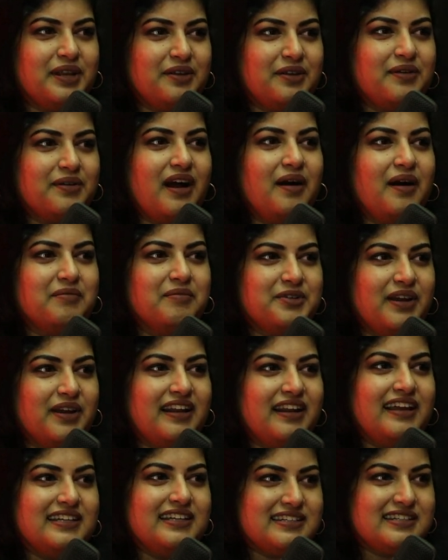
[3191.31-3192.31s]
you come to an
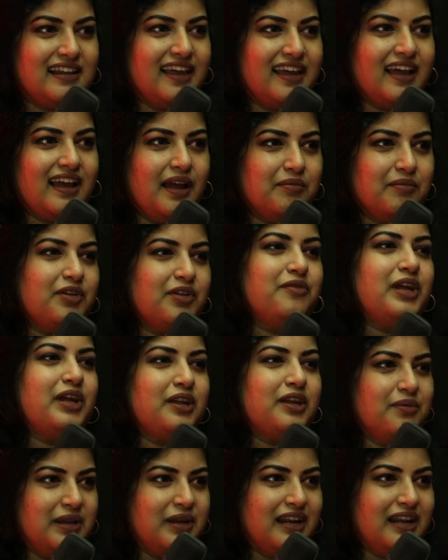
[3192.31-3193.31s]
age like I'm when
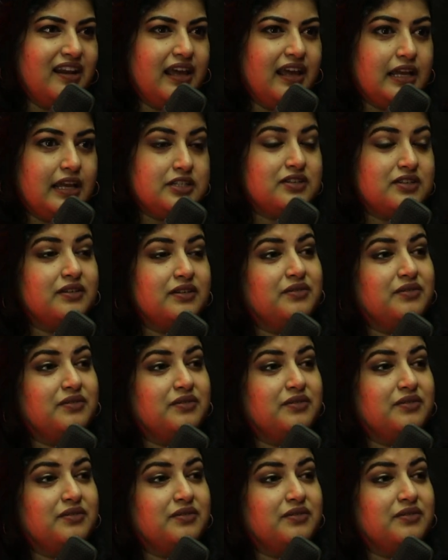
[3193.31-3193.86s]
you're middle aged,